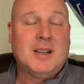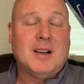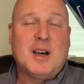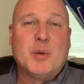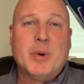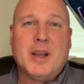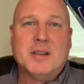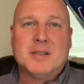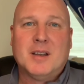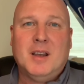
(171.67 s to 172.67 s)
and a lot of
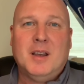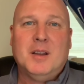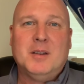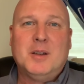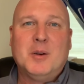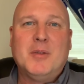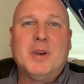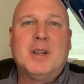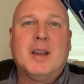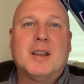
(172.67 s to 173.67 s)
brands, don't
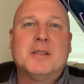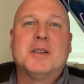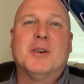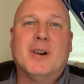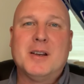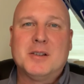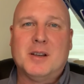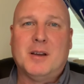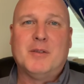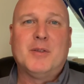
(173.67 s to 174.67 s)
even take consideration
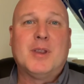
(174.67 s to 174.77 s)
of.